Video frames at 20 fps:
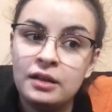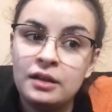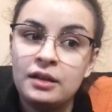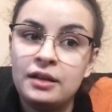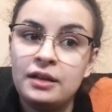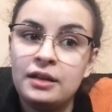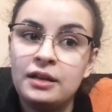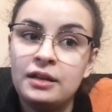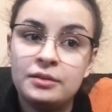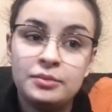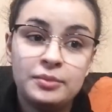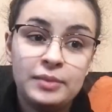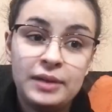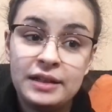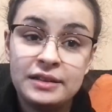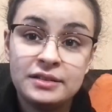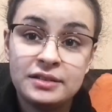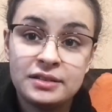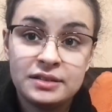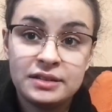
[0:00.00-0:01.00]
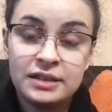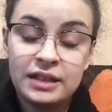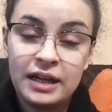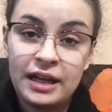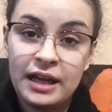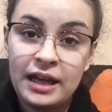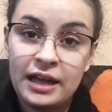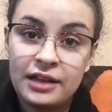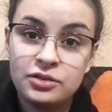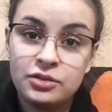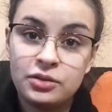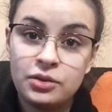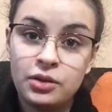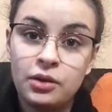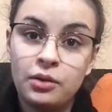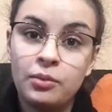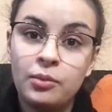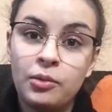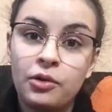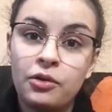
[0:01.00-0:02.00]
it meant that I had to
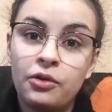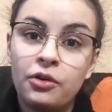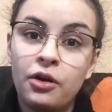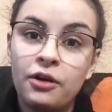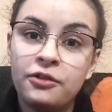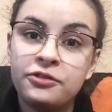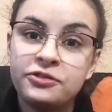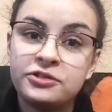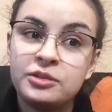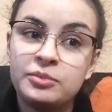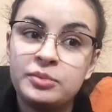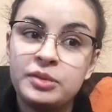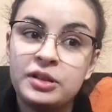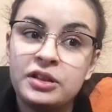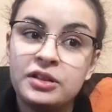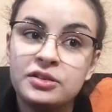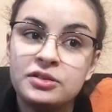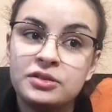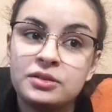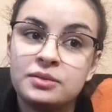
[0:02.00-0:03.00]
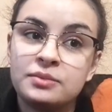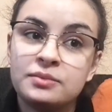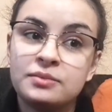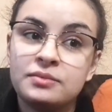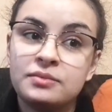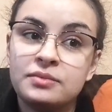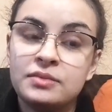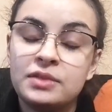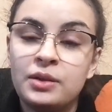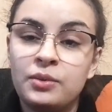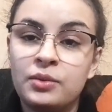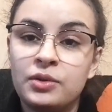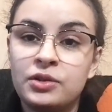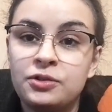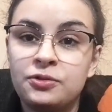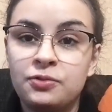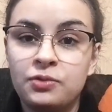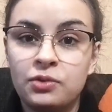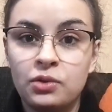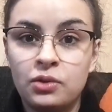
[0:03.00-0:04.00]
go more often because it was
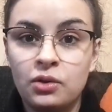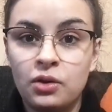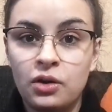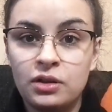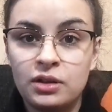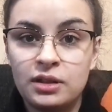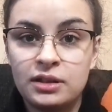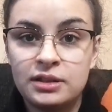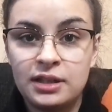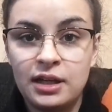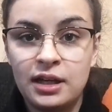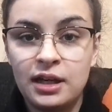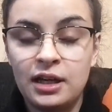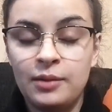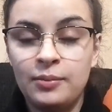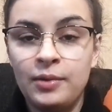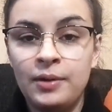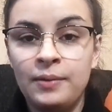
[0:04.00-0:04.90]
full all the time.